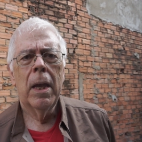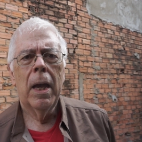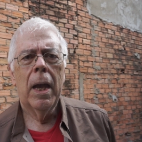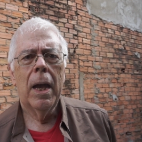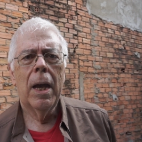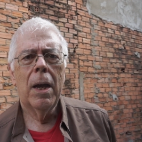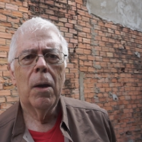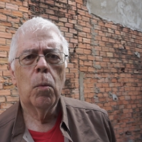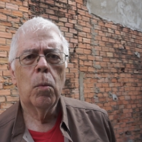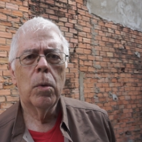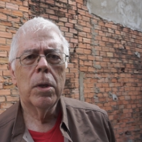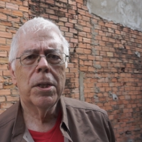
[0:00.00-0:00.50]

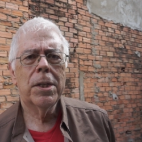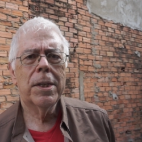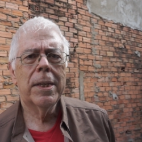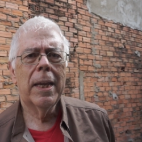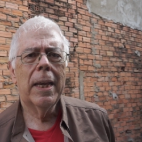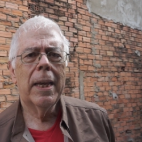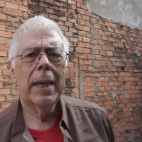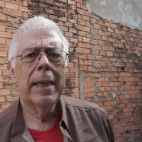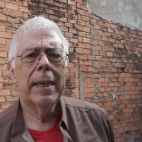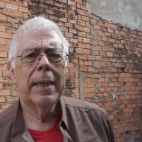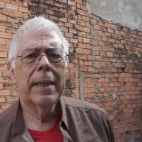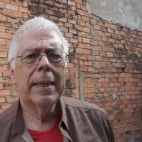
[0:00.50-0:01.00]
We're
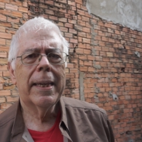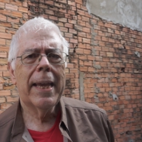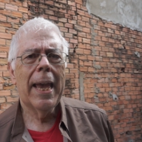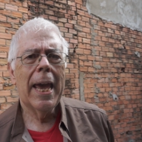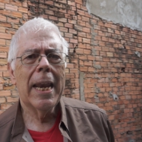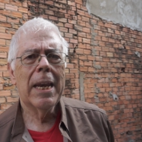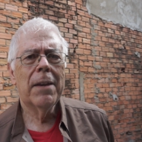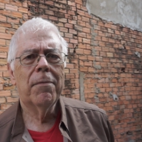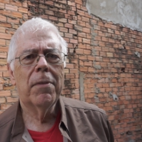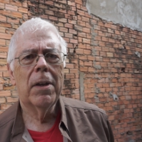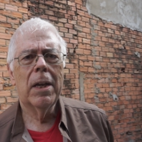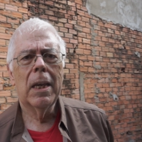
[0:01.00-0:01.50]
still in
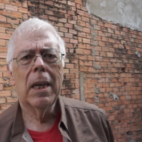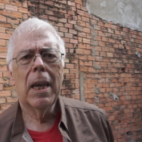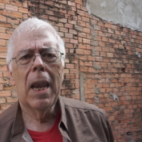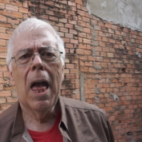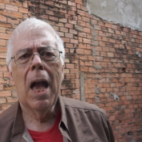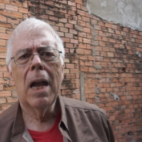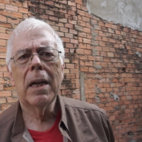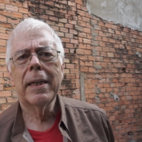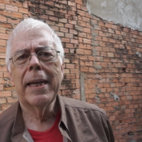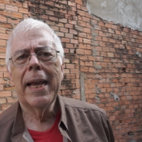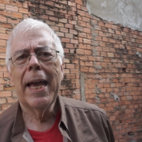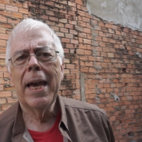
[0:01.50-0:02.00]
kind of a
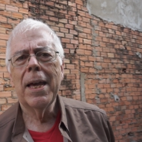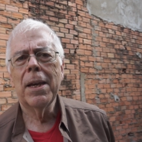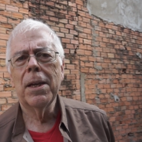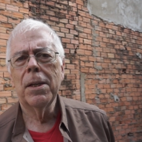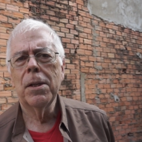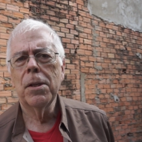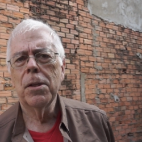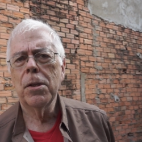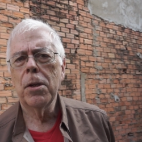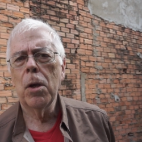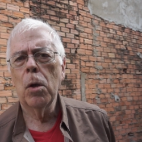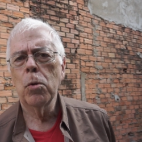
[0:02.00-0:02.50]
lockdown
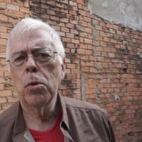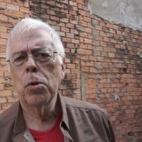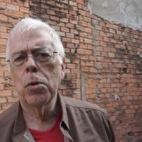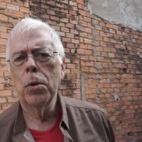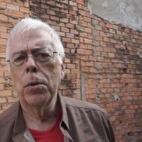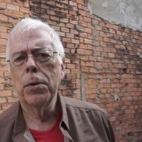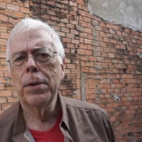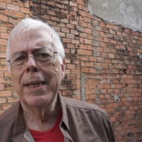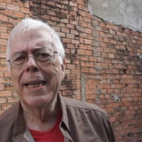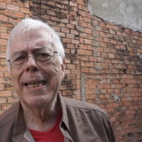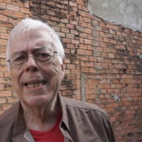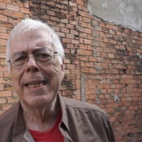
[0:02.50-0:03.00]
and
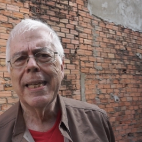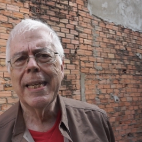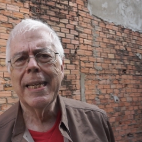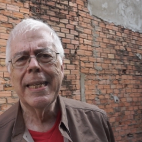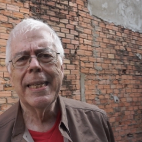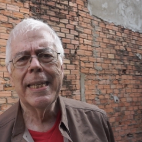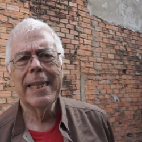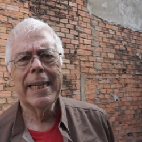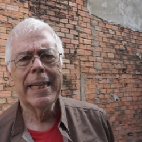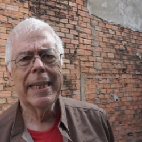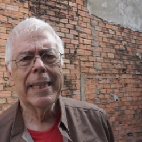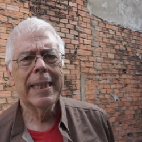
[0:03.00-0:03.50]
social
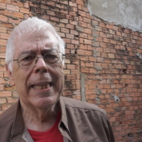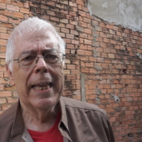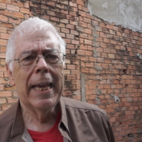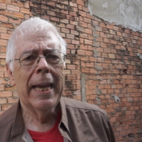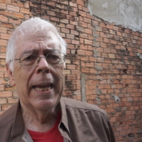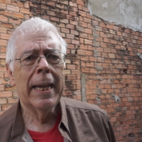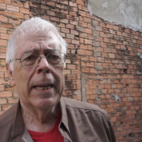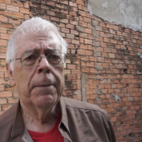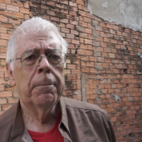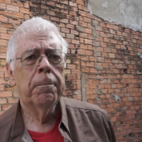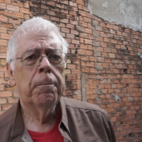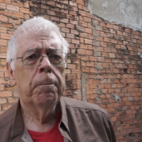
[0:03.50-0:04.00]
distancing
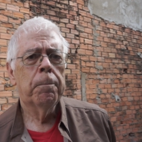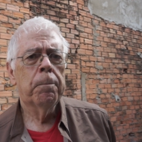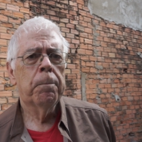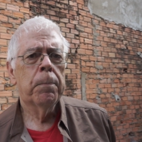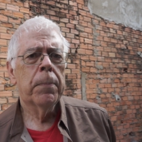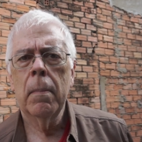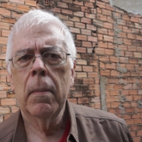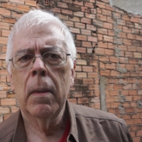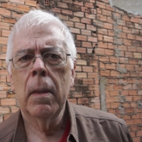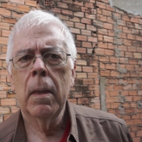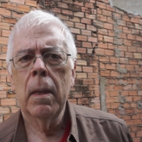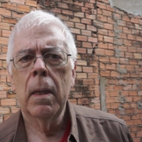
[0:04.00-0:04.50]
thing.
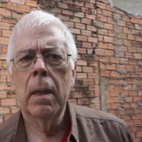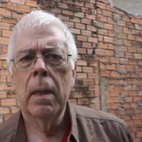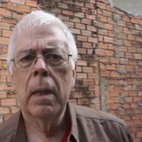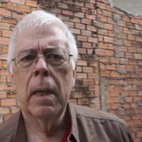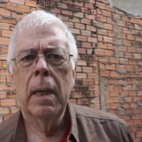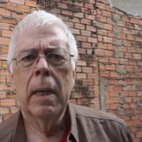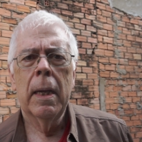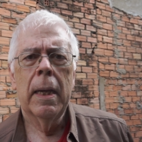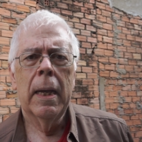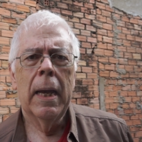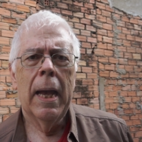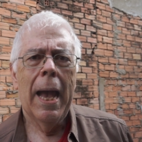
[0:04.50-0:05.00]

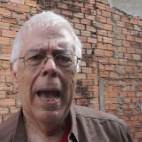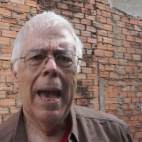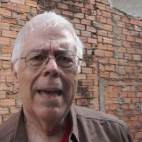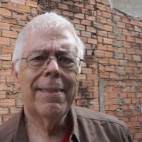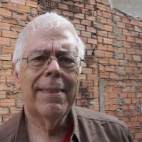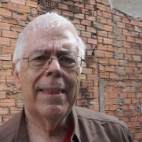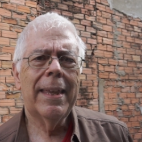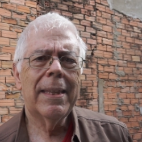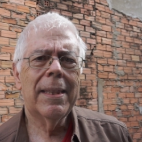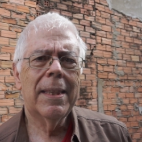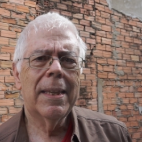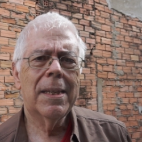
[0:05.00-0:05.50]
I
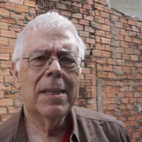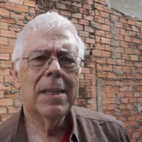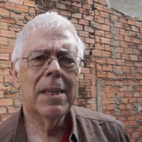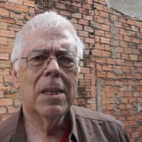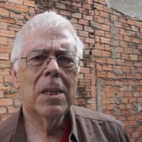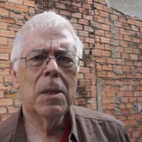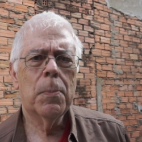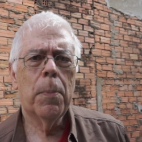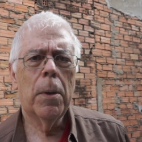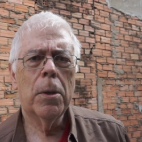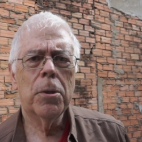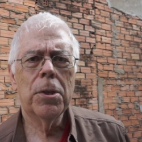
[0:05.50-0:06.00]
think this
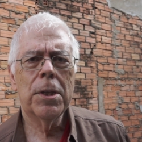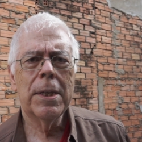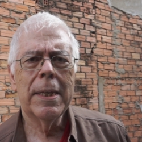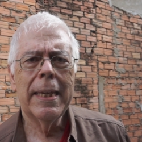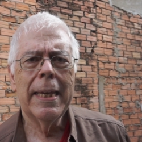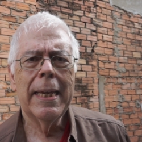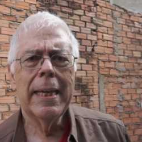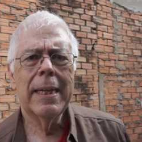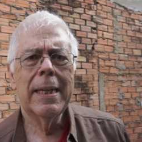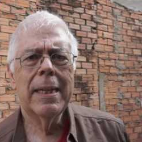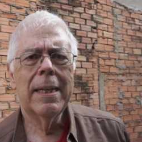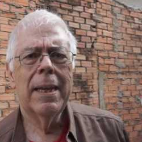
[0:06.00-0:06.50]
is supposed to
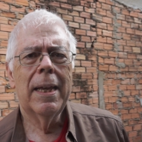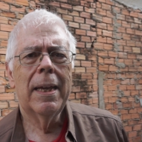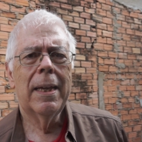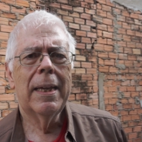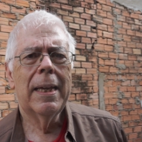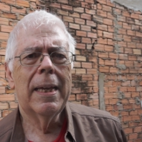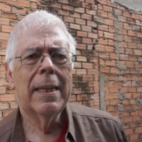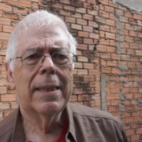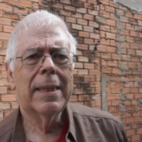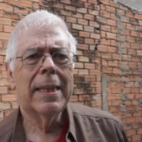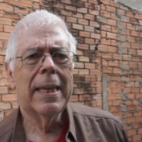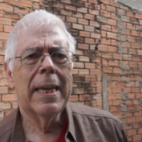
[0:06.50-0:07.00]
end
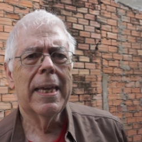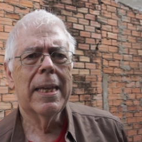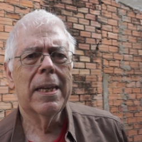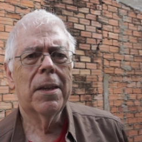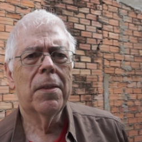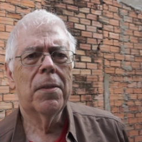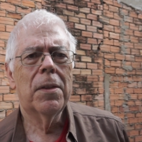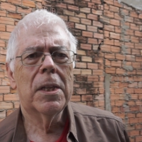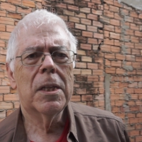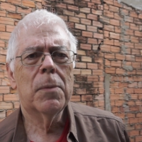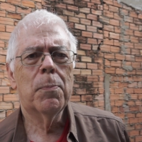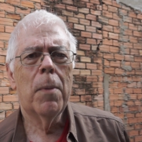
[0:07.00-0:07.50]
at the
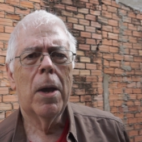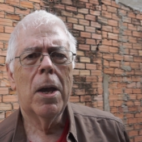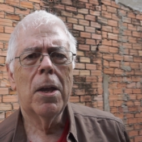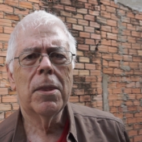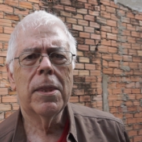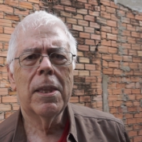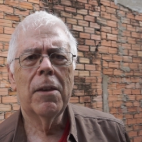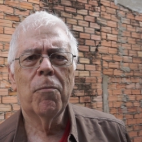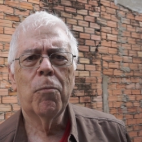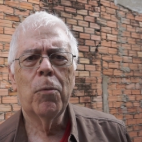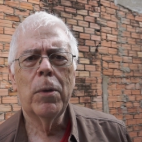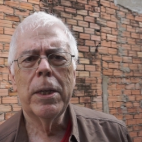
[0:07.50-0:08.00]
end of this
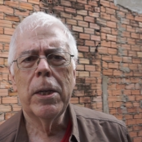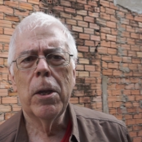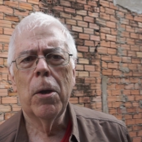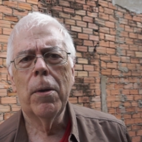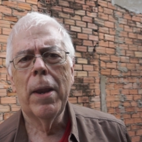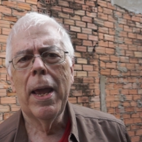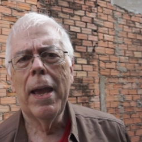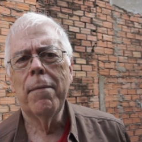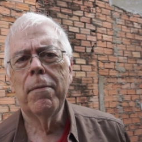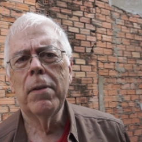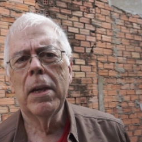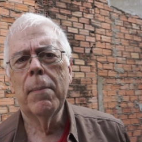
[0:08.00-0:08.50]
month if we don't
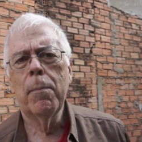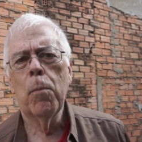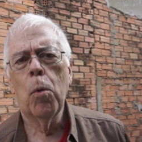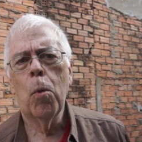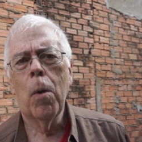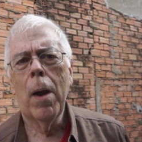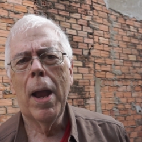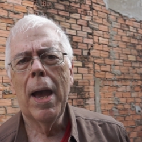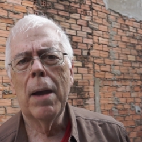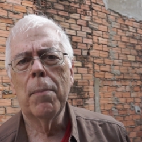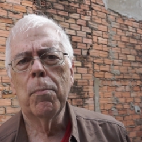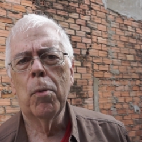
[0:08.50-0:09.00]
have any
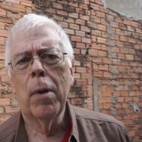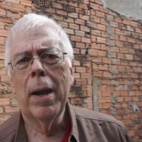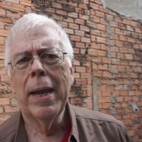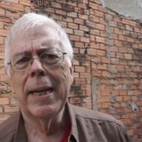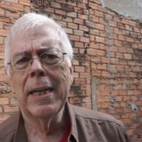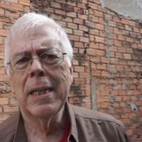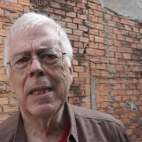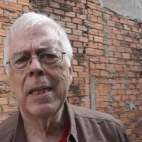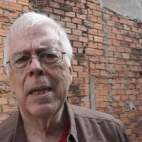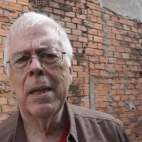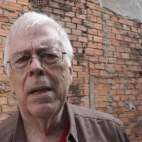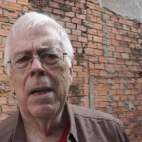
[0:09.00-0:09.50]
more
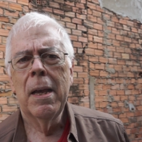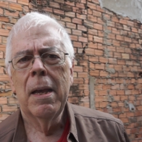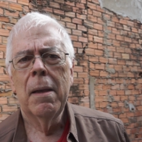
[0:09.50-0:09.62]
outbreaks.